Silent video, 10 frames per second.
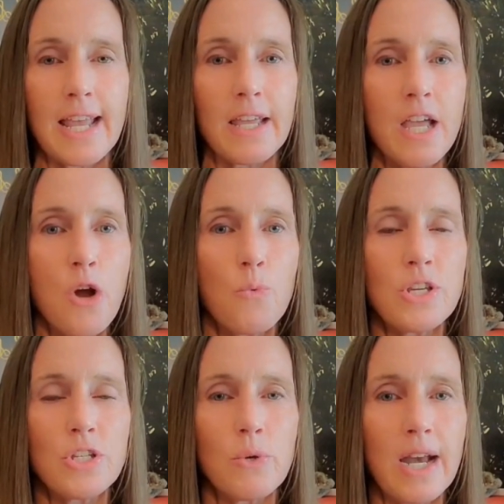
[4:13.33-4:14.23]
Like
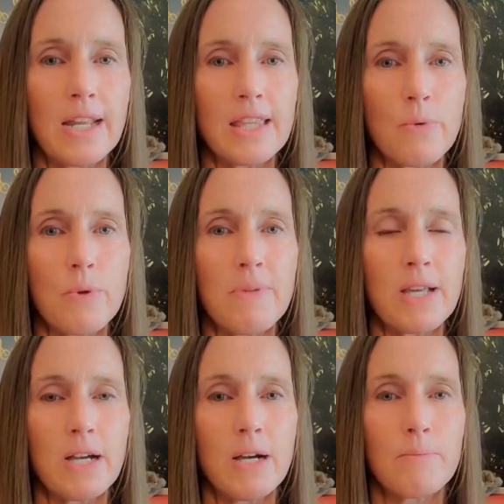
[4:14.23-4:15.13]
we do anything, we
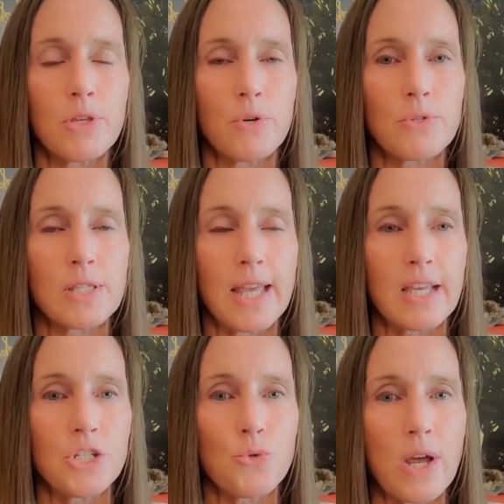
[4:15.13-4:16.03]
become those like
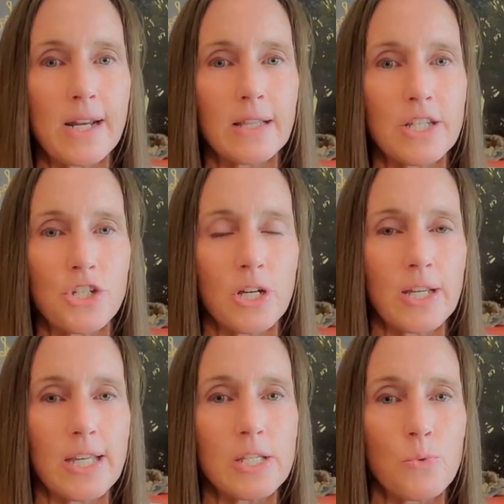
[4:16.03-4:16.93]
adrenaline
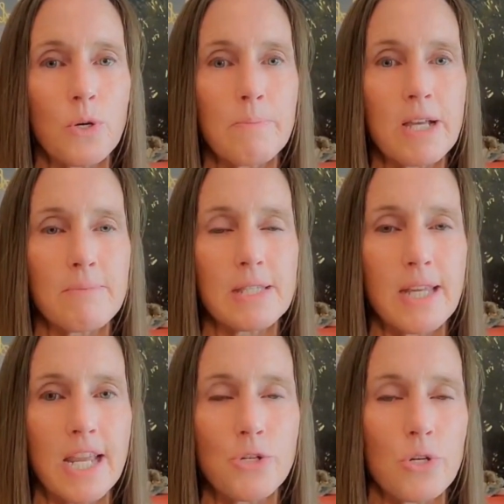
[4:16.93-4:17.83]
junkies where it becomes
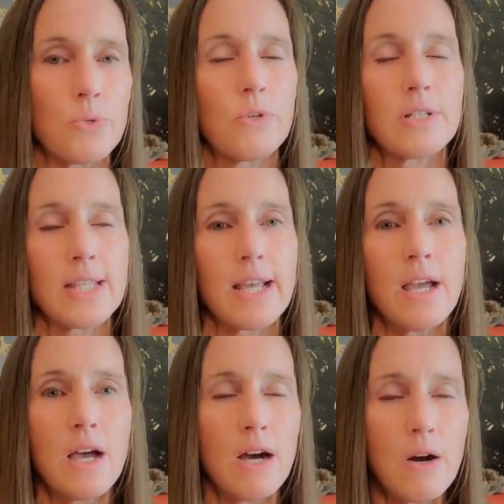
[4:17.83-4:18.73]
dangerous, where it's like,